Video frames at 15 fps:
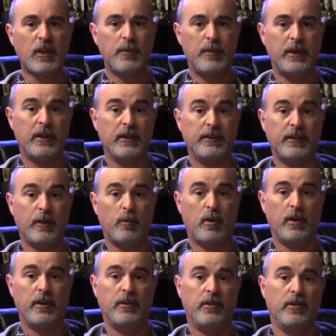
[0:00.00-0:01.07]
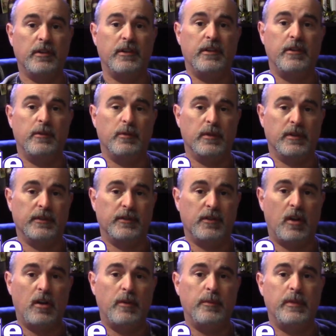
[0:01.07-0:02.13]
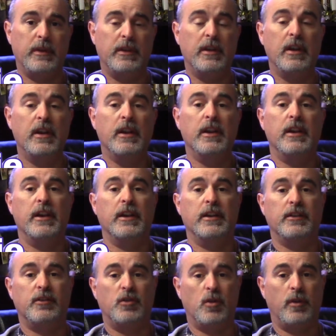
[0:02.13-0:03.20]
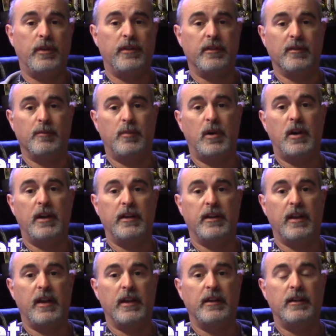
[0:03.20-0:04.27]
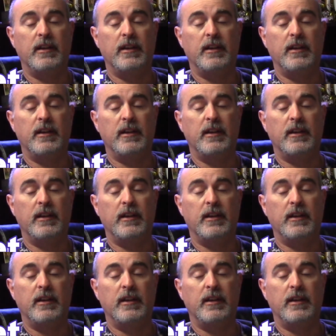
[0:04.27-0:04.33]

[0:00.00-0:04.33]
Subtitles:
because they want to turn it into a zombie and join their botnet.